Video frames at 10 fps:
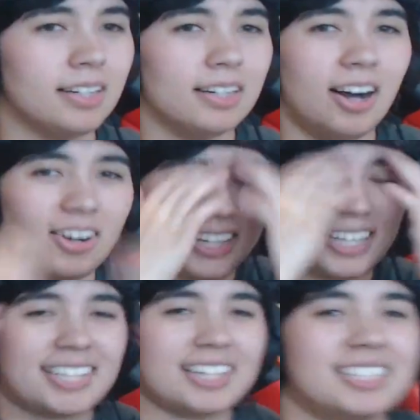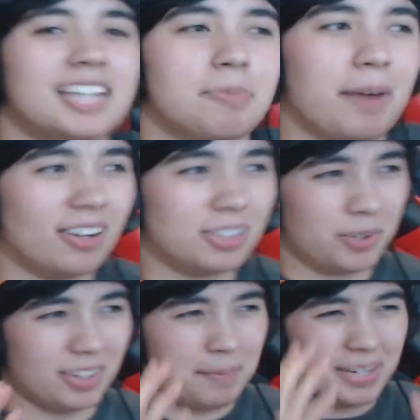Okay, let's get this death battle on the
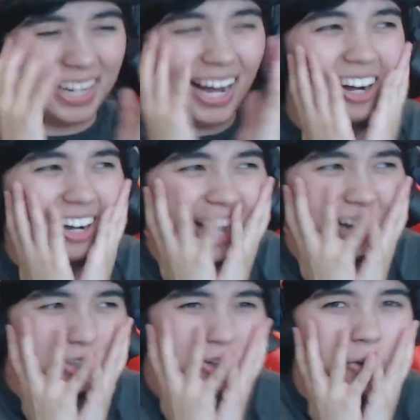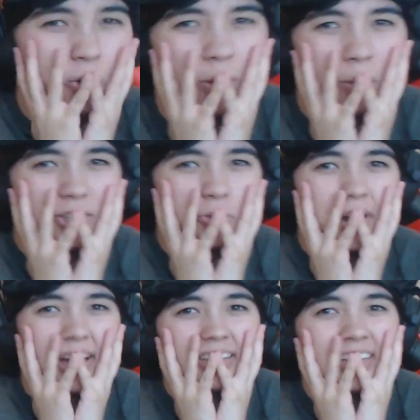board. I mean, oh, I don't know who I want to
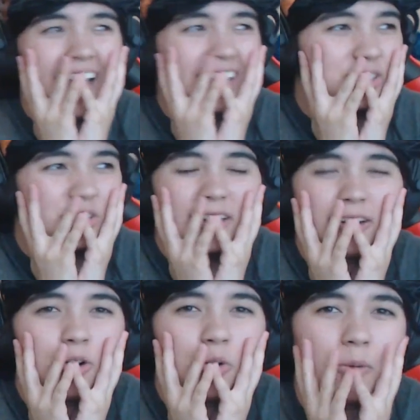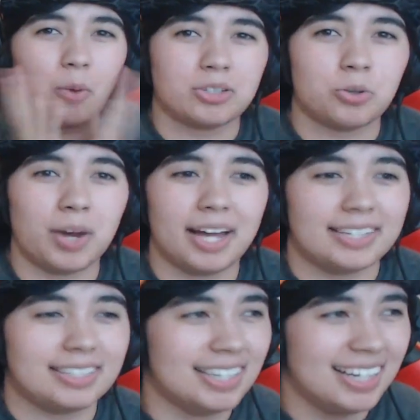win. I do not know who I want to
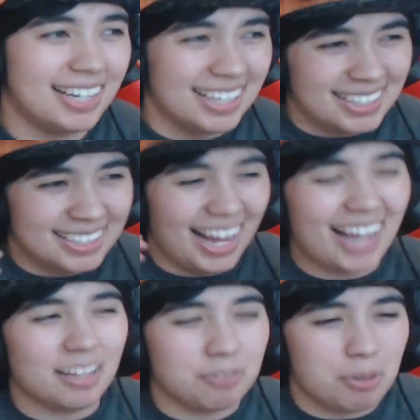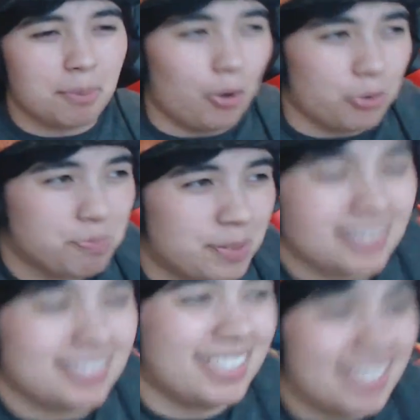win. I love them both,
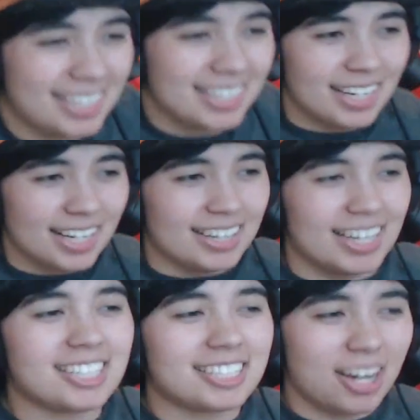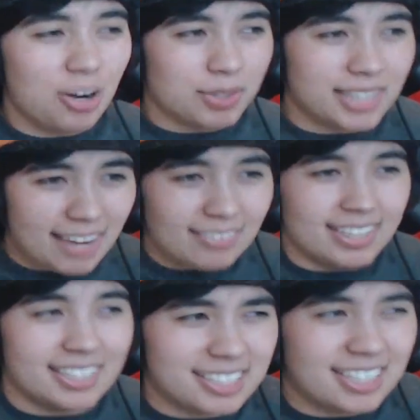but Let's just hear what they
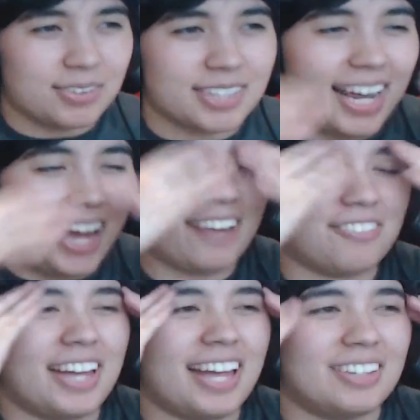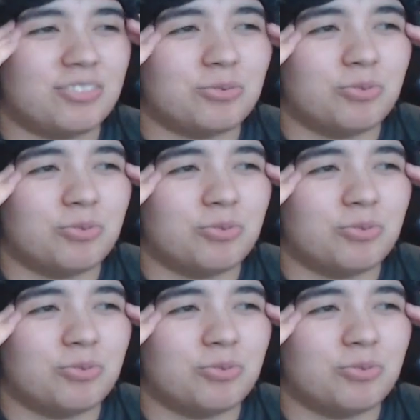let's just hear what they have, and